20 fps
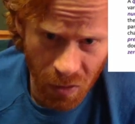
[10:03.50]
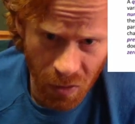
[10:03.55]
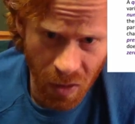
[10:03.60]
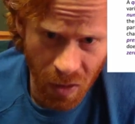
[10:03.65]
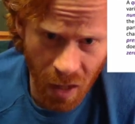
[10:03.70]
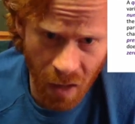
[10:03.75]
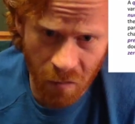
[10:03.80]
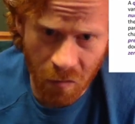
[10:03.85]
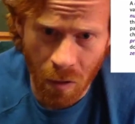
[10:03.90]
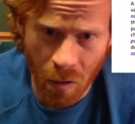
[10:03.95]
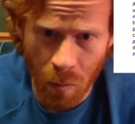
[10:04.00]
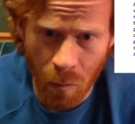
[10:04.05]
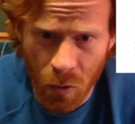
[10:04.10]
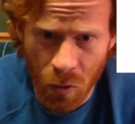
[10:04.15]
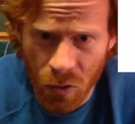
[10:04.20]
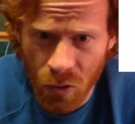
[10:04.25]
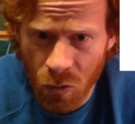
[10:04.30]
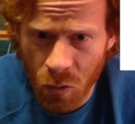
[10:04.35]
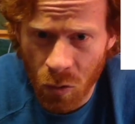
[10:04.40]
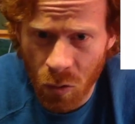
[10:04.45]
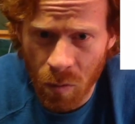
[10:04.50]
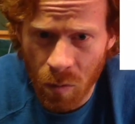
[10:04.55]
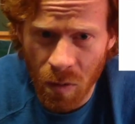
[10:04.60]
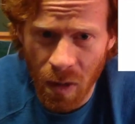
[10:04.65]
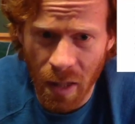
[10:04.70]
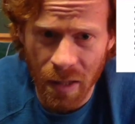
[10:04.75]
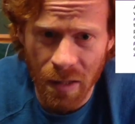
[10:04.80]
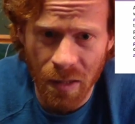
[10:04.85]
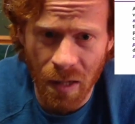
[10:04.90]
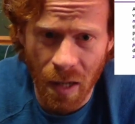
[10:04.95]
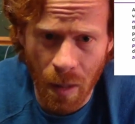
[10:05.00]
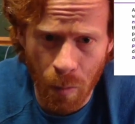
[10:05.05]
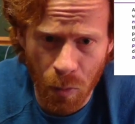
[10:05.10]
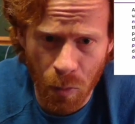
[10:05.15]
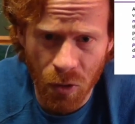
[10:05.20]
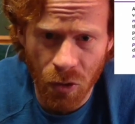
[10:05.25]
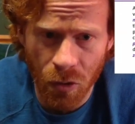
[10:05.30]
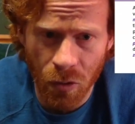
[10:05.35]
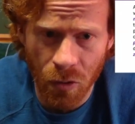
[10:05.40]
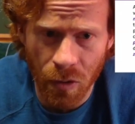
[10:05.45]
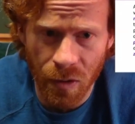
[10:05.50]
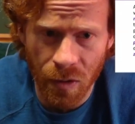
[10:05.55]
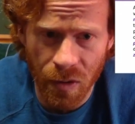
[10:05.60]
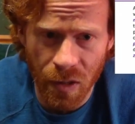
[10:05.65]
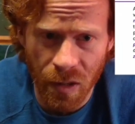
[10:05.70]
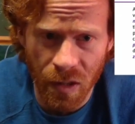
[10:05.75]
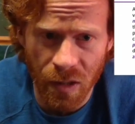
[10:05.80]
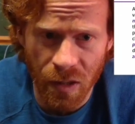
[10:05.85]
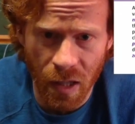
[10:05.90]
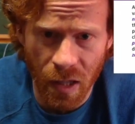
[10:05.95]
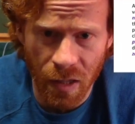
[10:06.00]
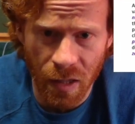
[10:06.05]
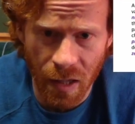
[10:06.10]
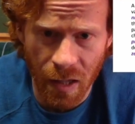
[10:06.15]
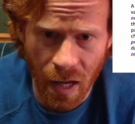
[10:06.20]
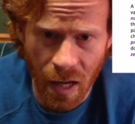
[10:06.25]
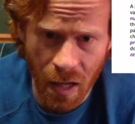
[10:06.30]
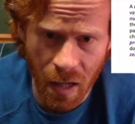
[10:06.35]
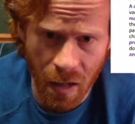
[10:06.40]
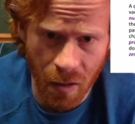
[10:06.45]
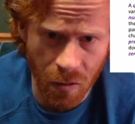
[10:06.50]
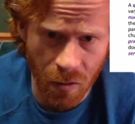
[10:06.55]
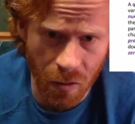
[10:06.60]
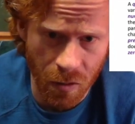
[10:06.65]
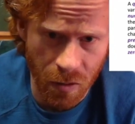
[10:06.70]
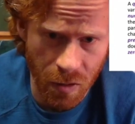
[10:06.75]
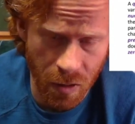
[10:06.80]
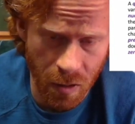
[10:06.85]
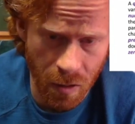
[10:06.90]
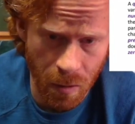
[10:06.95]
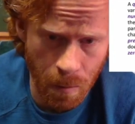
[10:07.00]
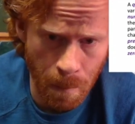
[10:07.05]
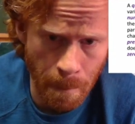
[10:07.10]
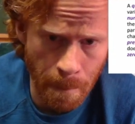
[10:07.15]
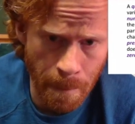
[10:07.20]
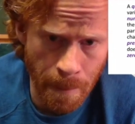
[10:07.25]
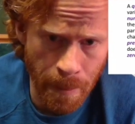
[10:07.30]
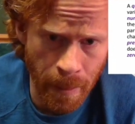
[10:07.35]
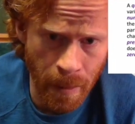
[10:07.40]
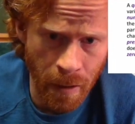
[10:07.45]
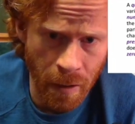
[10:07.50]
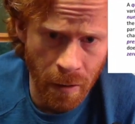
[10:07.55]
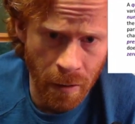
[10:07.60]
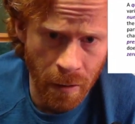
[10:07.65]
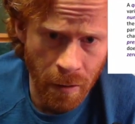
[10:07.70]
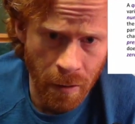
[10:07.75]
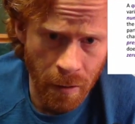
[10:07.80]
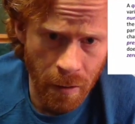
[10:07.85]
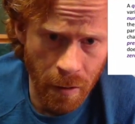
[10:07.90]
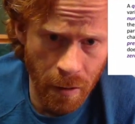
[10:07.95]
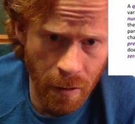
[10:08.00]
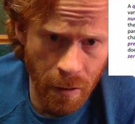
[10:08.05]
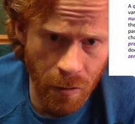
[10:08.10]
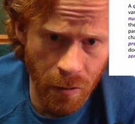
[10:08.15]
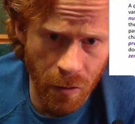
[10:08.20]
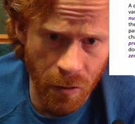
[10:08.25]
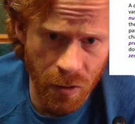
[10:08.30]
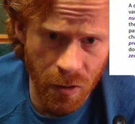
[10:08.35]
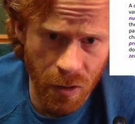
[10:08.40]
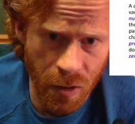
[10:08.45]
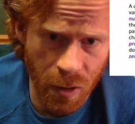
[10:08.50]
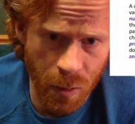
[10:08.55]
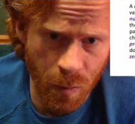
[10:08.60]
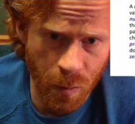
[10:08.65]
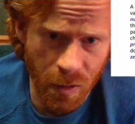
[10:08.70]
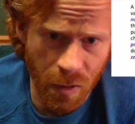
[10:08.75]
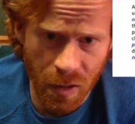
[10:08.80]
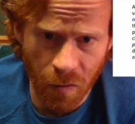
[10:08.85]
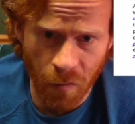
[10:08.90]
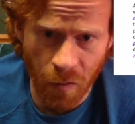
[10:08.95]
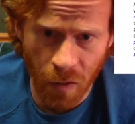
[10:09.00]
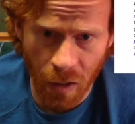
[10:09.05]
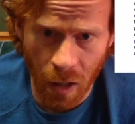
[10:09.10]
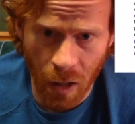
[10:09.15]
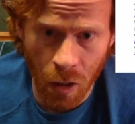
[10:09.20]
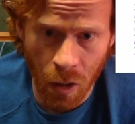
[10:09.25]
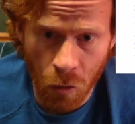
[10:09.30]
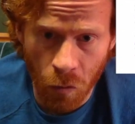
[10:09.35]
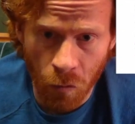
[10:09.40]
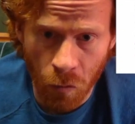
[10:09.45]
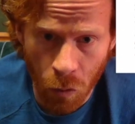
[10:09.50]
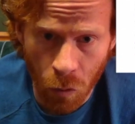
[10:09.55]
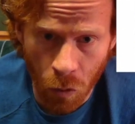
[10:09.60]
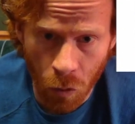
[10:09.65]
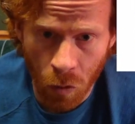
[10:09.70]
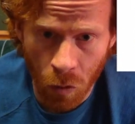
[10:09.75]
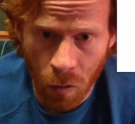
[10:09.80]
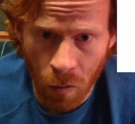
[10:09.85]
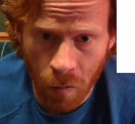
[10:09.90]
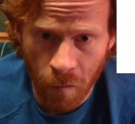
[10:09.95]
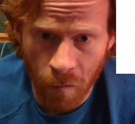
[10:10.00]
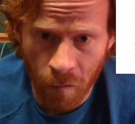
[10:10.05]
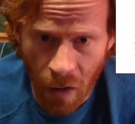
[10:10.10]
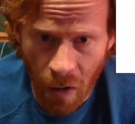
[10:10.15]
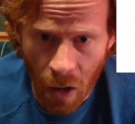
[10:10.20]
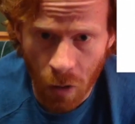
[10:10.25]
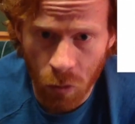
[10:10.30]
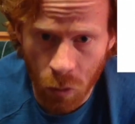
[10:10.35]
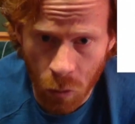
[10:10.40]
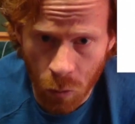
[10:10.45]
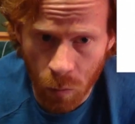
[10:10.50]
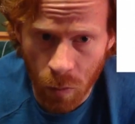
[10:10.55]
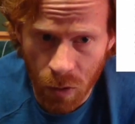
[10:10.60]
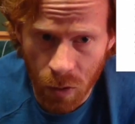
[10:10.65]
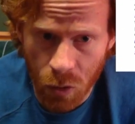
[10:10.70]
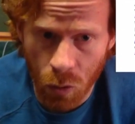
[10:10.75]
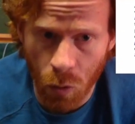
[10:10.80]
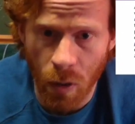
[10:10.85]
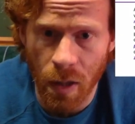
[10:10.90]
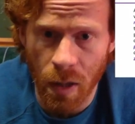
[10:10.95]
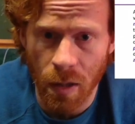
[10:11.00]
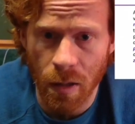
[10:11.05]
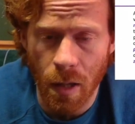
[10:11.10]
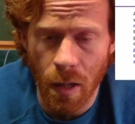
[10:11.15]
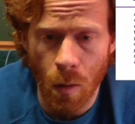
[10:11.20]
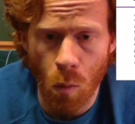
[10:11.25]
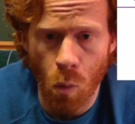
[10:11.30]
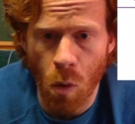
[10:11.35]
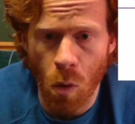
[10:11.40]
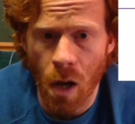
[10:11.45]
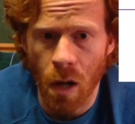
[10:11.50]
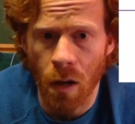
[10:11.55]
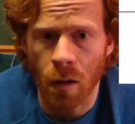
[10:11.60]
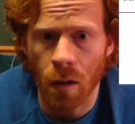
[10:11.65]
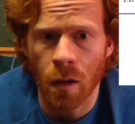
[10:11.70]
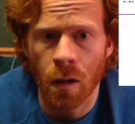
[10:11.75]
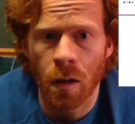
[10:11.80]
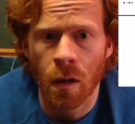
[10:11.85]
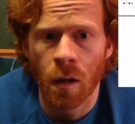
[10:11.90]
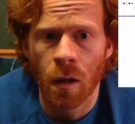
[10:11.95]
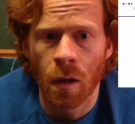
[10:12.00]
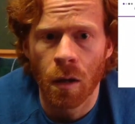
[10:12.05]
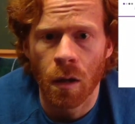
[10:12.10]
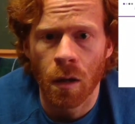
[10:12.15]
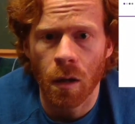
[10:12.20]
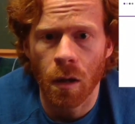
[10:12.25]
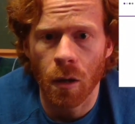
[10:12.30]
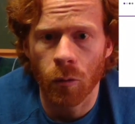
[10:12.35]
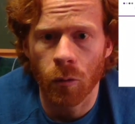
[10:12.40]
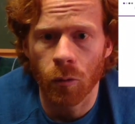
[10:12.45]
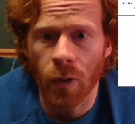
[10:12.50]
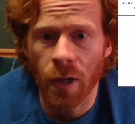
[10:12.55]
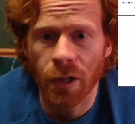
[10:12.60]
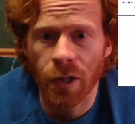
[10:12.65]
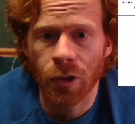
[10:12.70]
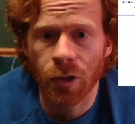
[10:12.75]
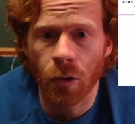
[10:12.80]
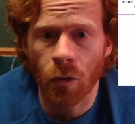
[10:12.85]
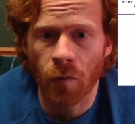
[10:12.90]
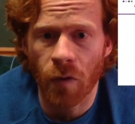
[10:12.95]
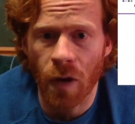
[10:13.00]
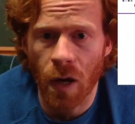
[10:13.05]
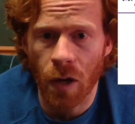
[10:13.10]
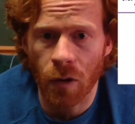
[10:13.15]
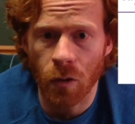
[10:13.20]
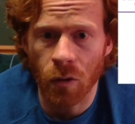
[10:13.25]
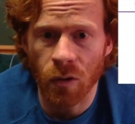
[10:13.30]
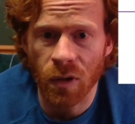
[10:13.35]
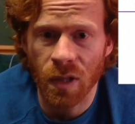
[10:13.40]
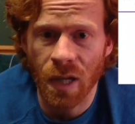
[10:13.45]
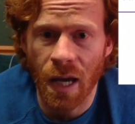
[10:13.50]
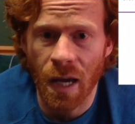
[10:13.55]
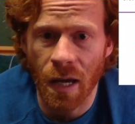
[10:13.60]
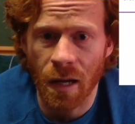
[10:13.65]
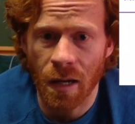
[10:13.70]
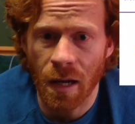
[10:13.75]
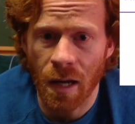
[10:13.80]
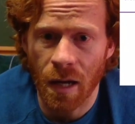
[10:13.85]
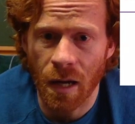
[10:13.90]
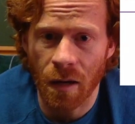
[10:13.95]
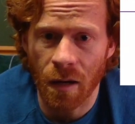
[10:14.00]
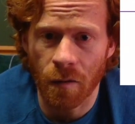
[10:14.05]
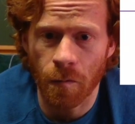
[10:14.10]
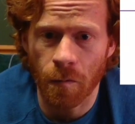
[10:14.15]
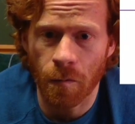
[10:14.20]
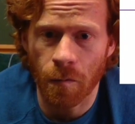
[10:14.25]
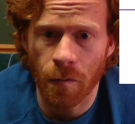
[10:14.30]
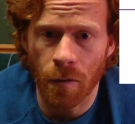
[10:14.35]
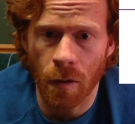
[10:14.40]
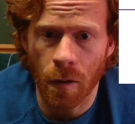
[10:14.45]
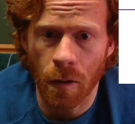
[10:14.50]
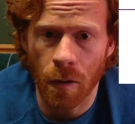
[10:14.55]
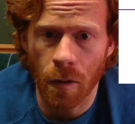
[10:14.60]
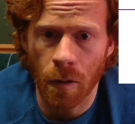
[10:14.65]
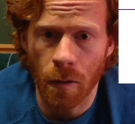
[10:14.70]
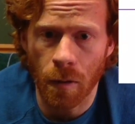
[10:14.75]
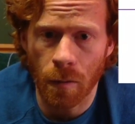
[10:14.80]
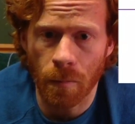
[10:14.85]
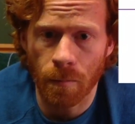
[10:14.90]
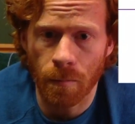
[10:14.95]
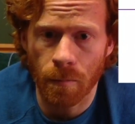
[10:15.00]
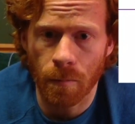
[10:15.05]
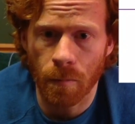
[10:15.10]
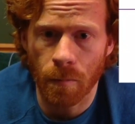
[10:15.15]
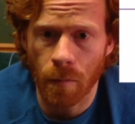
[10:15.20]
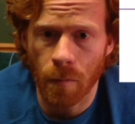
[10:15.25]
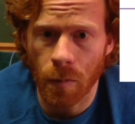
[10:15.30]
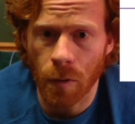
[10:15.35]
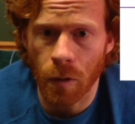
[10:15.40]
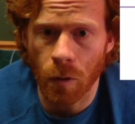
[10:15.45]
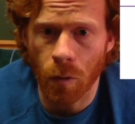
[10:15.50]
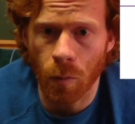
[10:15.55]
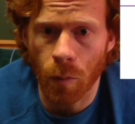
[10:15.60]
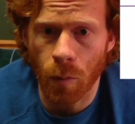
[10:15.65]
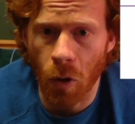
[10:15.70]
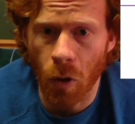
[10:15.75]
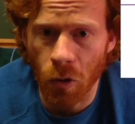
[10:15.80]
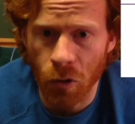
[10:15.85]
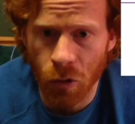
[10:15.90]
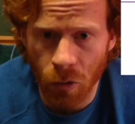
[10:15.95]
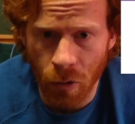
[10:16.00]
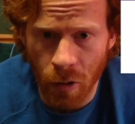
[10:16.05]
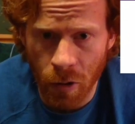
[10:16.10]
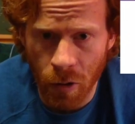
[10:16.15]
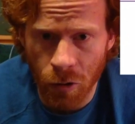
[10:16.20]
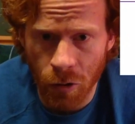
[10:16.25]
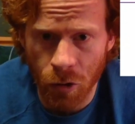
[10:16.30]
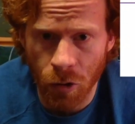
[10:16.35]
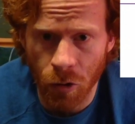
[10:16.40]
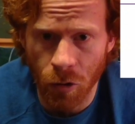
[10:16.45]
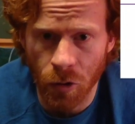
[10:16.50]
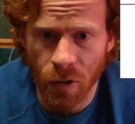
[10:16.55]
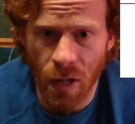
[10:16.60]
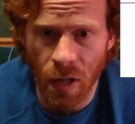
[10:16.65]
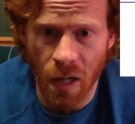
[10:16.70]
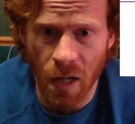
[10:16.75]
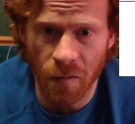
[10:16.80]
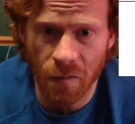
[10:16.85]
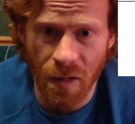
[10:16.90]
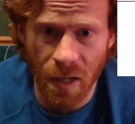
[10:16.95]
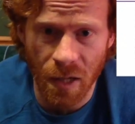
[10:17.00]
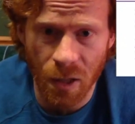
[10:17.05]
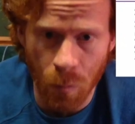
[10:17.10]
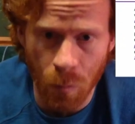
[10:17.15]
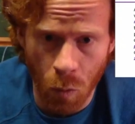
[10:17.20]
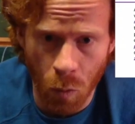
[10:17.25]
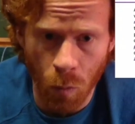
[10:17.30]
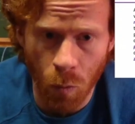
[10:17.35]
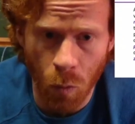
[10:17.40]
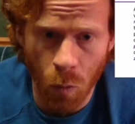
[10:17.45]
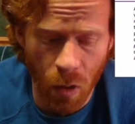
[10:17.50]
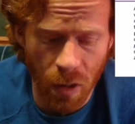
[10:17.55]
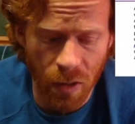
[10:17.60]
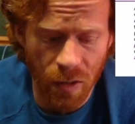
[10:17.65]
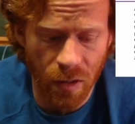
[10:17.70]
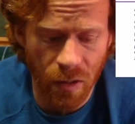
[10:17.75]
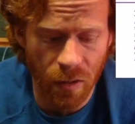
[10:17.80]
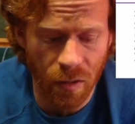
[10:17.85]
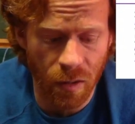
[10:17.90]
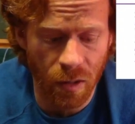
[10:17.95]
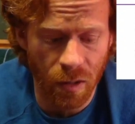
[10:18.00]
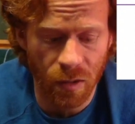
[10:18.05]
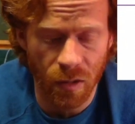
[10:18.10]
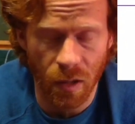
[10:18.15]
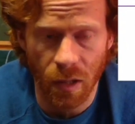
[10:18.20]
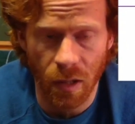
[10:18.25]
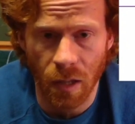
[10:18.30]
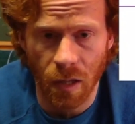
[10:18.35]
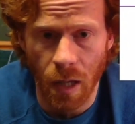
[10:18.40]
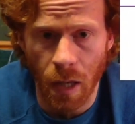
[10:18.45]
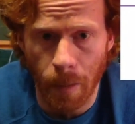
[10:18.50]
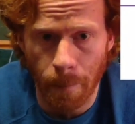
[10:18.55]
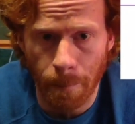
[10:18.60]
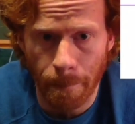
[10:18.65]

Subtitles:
they have numbers to them like temperature and things like that, and there's a specific interval value between them, while ratio values can have partial integers, can have decimal points and things like that.